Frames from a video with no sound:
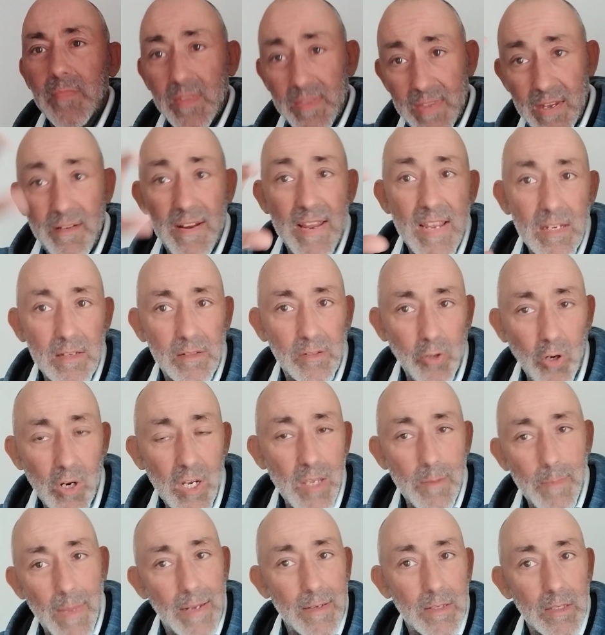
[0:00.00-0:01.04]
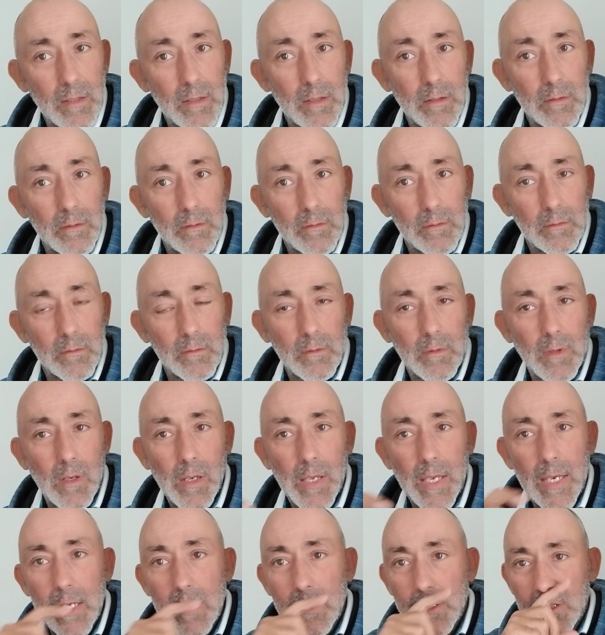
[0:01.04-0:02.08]
there it is, documented.
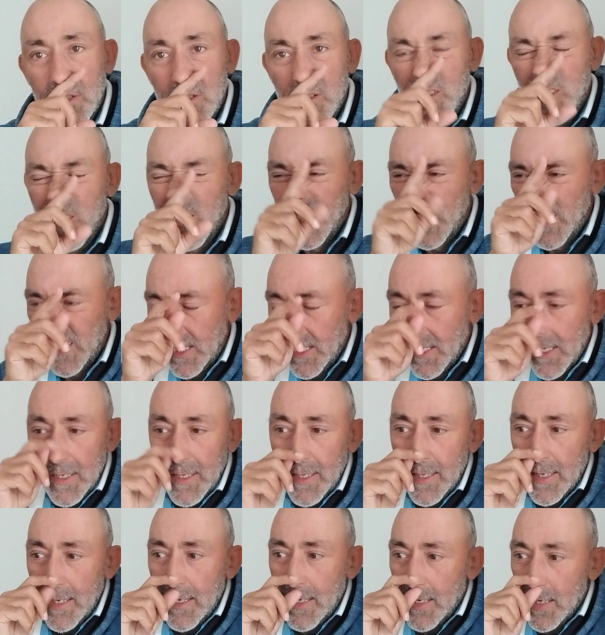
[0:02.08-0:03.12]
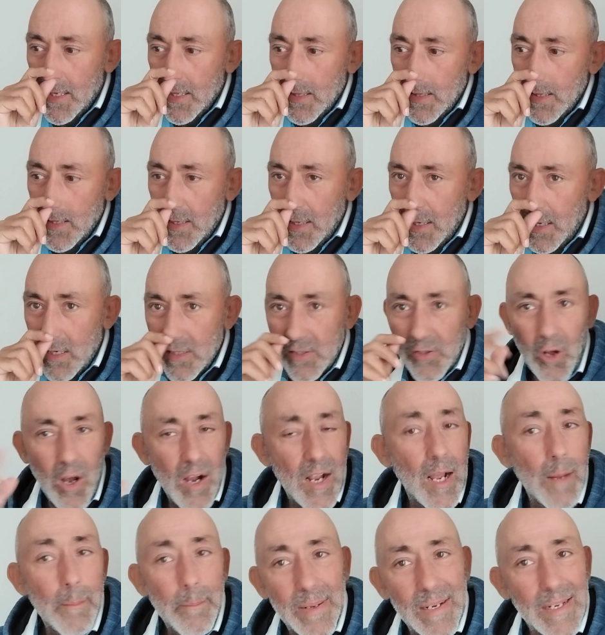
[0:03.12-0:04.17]
Okay, so it's not
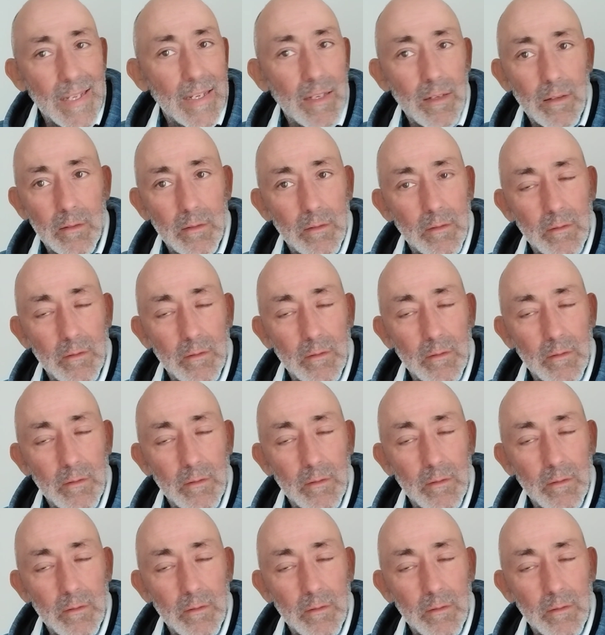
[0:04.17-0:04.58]
a company.